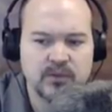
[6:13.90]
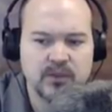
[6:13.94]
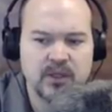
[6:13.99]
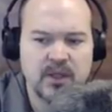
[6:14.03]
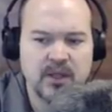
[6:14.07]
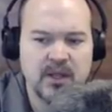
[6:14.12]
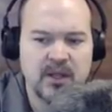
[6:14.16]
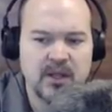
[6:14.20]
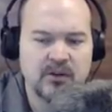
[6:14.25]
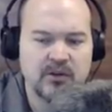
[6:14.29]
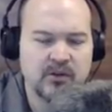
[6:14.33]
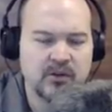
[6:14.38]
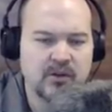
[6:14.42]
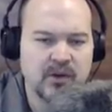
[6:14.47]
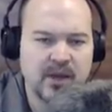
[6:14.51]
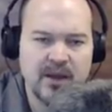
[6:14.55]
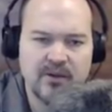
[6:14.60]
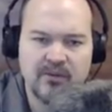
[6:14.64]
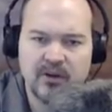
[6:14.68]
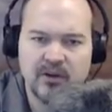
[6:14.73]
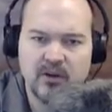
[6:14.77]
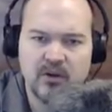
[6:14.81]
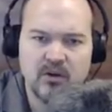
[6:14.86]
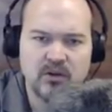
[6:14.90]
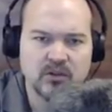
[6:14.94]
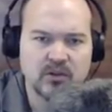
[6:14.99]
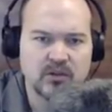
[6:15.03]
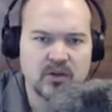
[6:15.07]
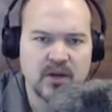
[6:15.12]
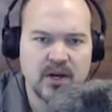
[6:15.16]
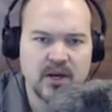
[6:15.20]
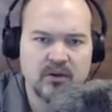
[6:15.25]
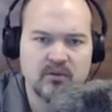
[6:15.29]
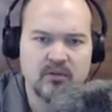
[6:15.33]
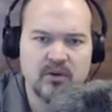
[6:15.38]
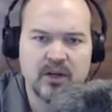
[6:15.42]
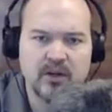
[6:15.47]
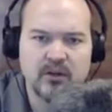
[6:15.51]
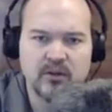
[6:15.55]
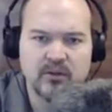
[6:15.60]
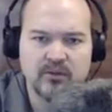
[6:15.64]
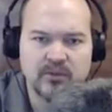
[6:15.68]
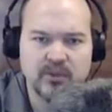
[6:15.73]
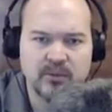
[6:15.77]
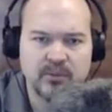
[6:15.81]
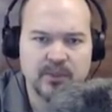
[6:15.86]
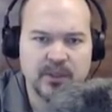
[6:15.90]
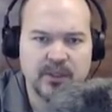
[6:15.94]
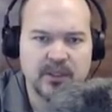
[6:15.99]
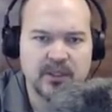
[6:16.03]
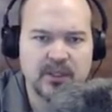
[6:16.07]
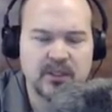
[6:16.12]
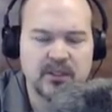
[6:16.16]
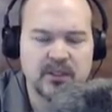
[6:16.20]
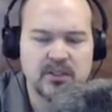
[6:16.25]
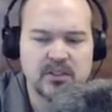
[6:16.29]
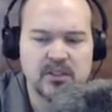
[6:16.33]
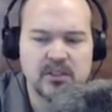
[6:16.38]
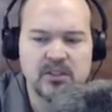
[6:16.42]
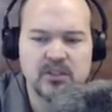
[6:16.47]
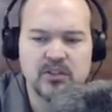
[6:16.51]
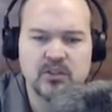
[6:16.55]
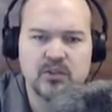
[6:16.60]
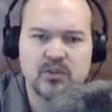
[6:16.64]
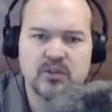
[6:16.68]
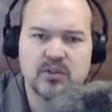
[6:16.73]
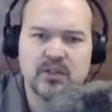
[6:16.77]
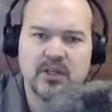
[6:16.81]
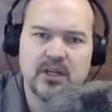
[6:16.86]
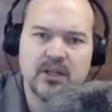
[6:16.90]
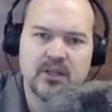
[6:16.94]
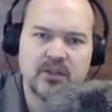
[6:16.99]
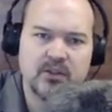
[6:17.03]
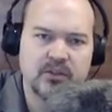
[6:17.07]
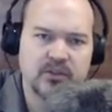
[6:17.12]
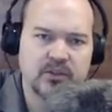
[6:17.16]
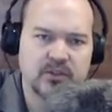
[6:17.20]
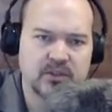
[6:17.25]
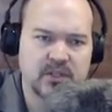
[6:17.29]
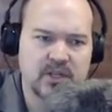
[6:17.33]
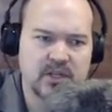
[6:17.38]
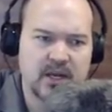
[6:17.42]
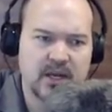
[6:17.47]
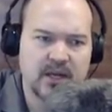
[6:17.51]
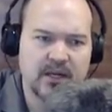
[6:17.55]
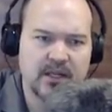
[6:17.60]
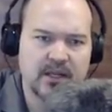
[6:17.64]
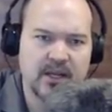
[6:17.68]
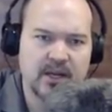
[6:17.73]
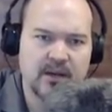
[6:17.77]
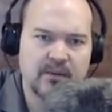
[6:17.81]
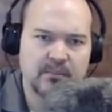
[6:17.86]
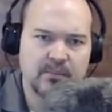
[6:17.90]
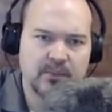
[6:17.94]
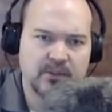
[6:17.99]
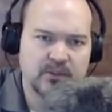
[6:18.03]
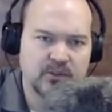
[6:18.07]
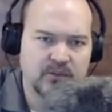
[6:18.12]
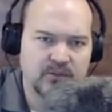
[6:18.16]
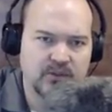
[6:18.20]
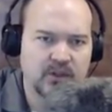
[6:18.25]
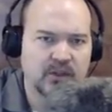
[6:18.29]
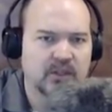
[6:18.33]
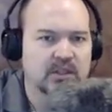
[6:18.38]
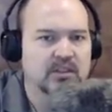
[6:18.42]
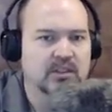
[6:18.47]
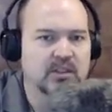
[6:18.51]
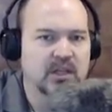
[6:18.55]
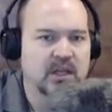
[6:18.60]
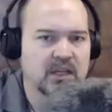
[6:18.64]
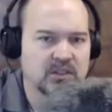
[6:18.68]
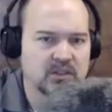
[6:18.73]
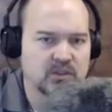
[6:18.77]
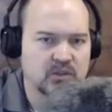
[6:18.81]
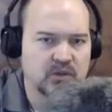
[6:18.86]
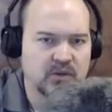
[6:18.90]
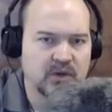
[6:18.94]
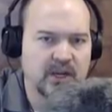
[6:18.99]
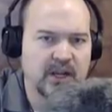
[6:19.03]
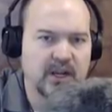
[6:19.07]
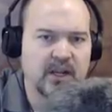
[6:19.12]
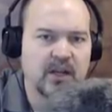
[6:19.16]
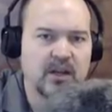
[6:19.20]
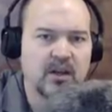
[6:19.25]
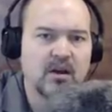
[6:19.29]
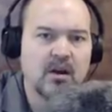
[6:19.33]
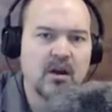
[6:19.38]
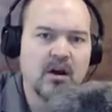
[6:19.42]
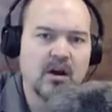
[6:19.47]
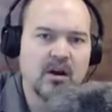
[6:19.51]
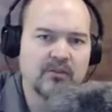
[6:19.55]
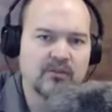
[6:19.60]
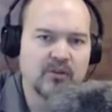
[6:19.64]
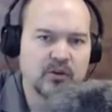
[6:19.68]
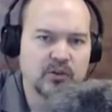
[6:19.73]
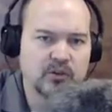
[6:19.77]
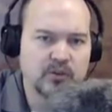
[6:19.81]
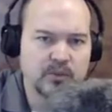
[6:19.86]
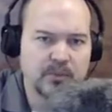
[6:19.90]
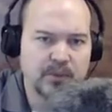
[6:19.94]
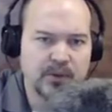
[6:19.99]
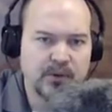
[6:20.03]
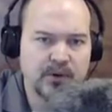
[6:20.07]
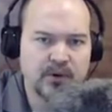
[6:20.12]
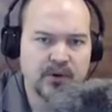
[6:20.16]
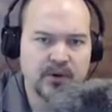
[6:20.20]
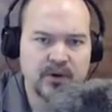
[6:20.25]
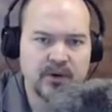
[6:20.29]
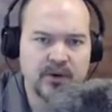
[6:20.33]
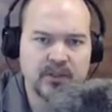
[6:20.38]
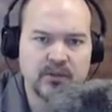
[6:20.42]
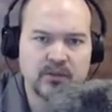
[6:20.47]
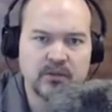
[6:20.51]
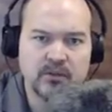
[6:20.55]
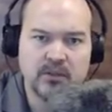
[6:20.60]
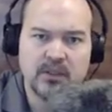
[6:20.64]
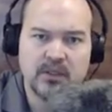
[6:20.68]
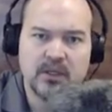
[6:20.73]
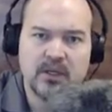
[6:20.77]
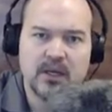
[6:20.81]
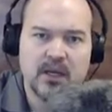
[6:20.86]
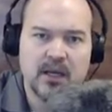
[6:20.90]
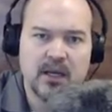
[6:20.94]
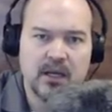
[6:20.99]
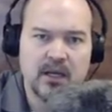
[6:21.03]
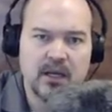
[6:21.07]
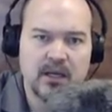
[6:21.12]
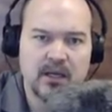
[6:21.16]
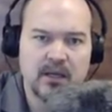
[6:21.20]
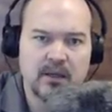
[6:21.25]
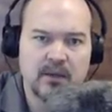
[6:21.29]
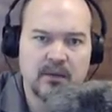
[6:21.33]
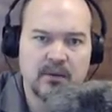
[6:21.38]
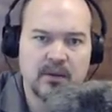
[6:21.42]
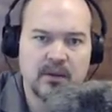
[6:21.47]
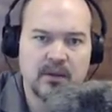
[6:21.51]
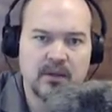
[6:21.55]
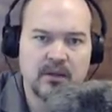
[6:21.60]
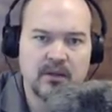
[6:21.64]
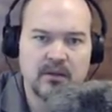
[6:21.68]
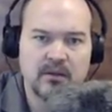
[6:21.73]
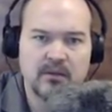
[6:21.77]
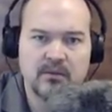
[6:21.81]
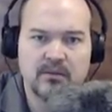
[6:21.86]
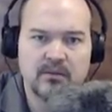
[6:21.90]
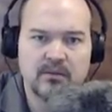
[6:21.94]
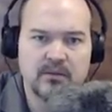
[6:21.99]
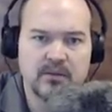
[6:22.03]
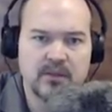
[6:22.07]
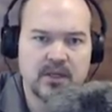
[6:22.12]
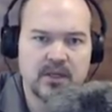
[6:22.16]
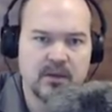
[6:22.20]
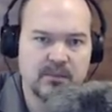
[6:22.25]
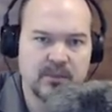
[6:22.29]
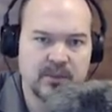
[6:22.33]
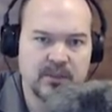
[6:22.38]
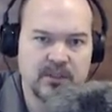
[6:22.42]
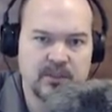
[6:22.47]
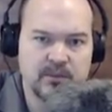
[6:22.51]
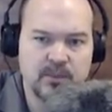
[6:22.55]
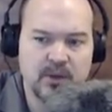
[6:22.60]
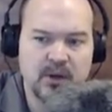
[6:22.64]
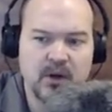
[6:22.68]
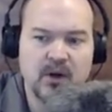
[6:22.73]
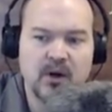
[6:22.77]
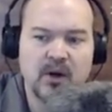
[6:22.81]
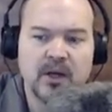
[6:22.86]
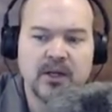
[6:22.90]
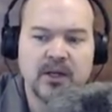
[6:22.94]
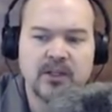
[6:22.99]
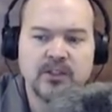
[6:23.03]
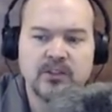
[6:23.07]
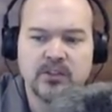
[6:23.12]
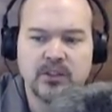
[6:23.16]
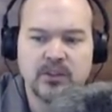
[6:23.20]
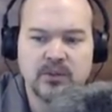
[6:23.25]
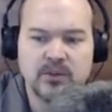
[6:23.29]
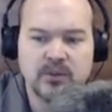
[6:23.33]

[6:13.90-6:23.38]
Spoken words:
do you have a long track record of being in this industry? Are you just starting up, but you've got a string of entrepreneurial companies behind you